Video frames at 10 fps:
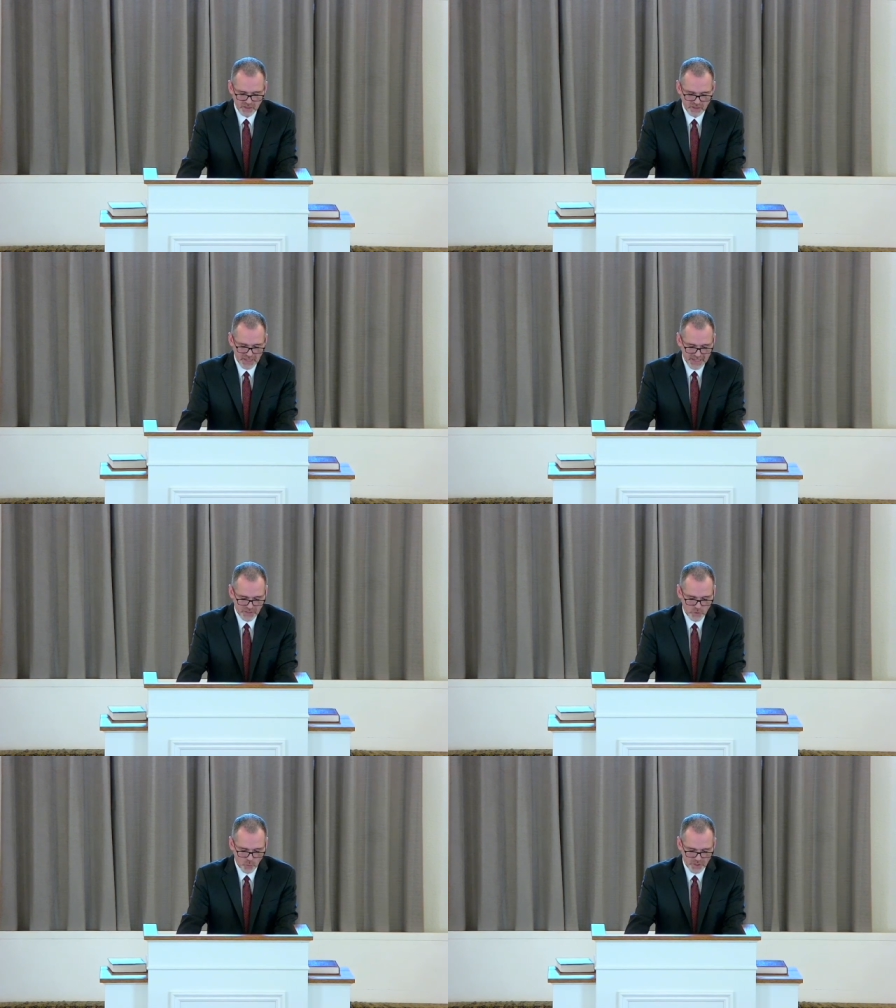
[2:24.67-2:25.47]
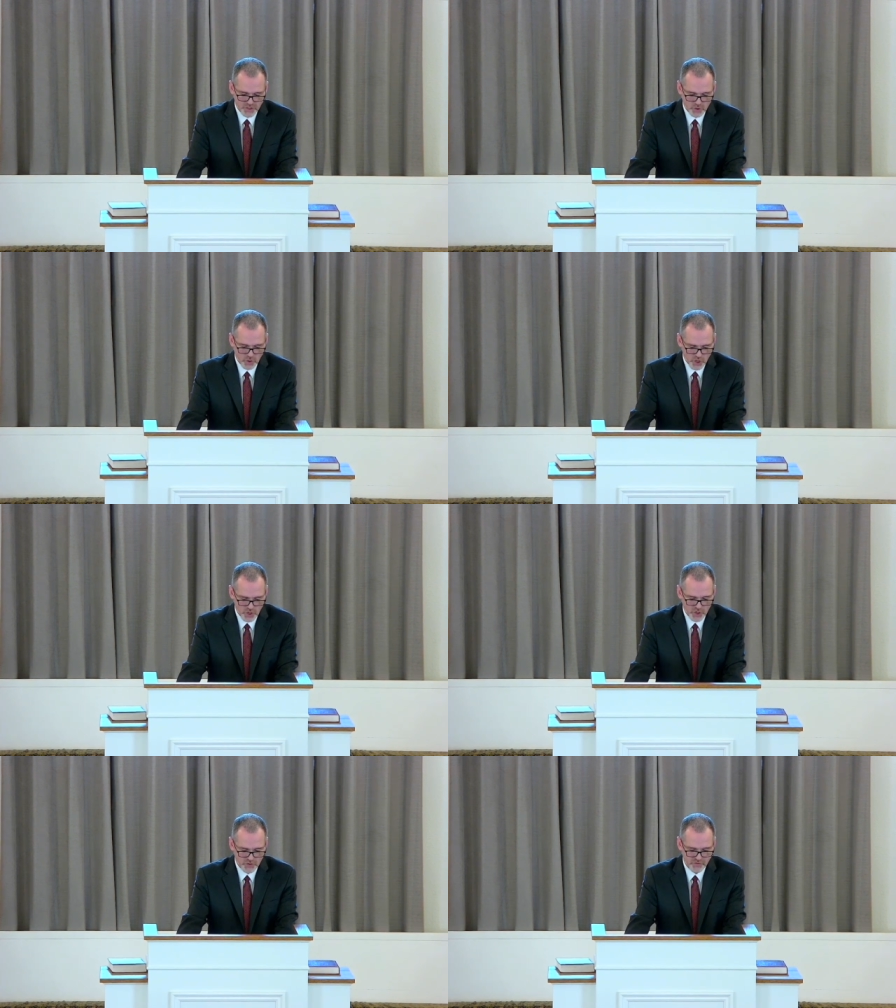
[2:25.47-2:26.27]
Let what you
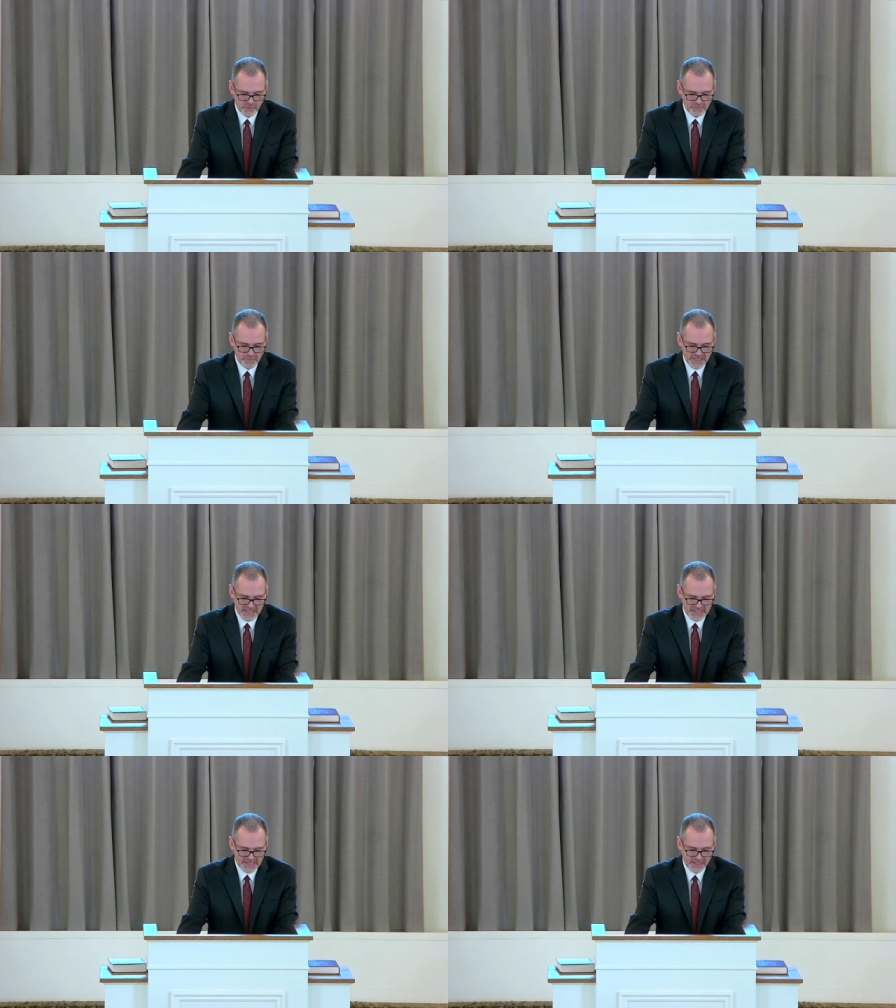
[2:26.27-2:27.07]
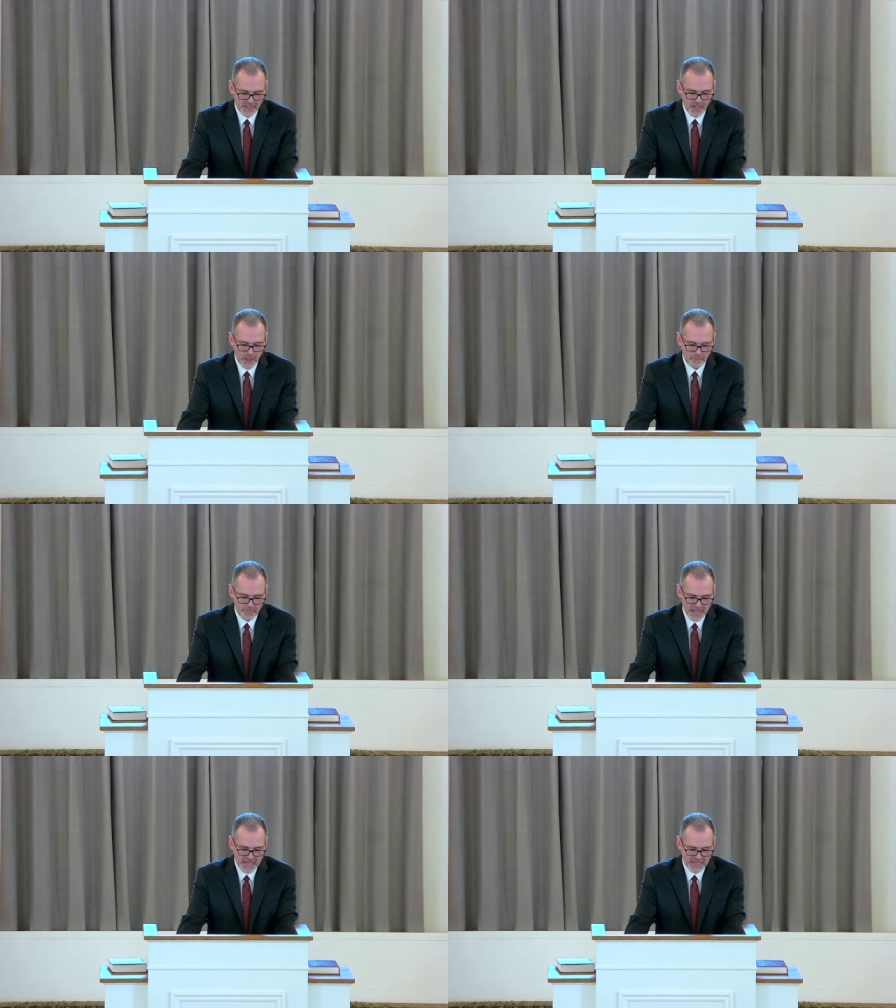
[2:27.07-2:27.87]
heard from the beginning
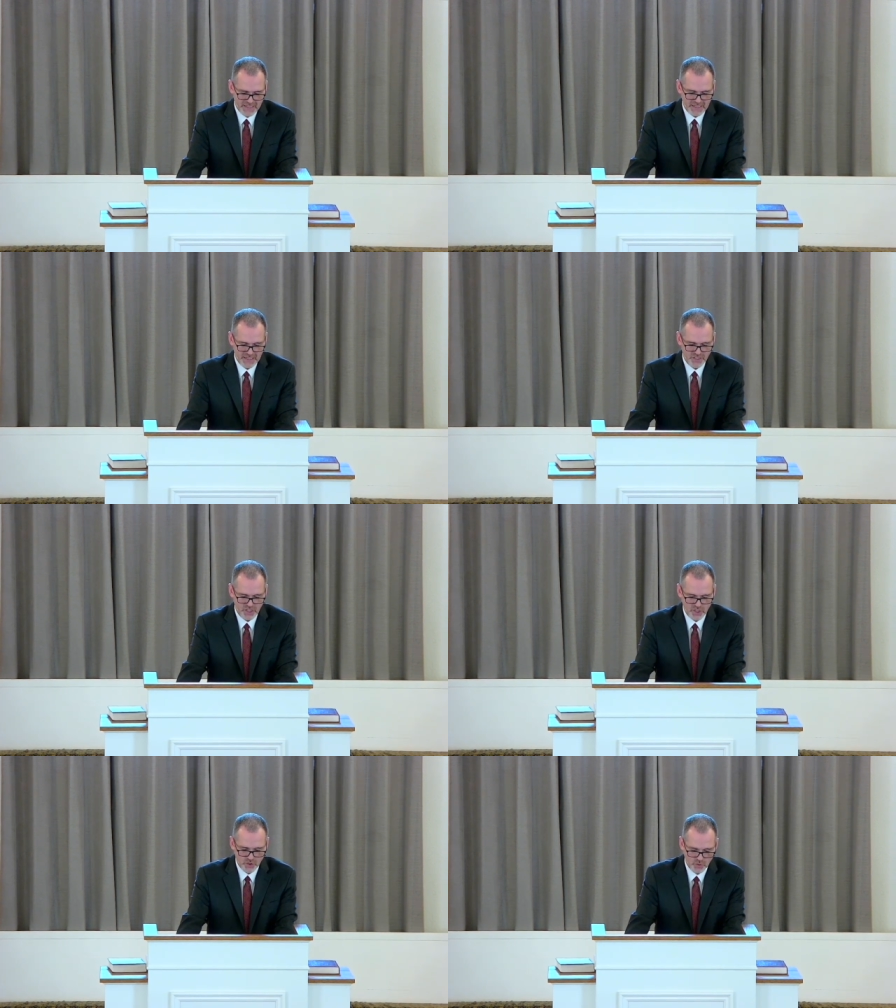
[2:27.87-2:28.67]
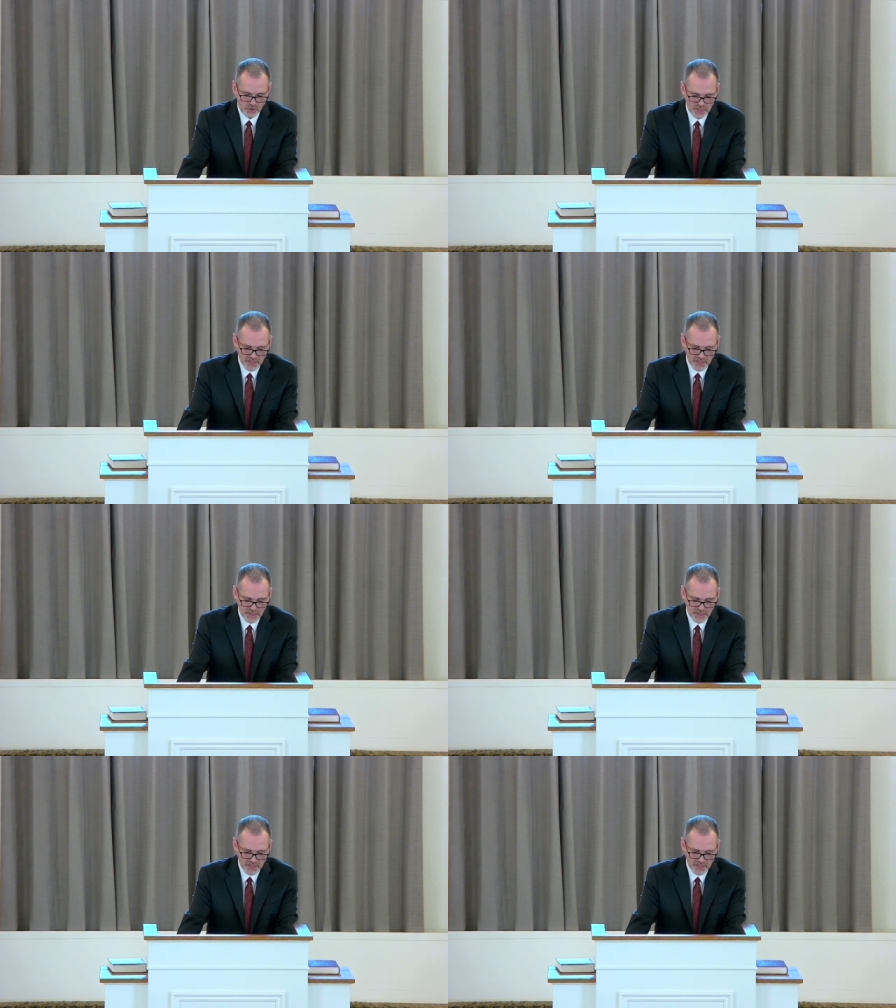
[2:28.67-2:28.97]
abide in you.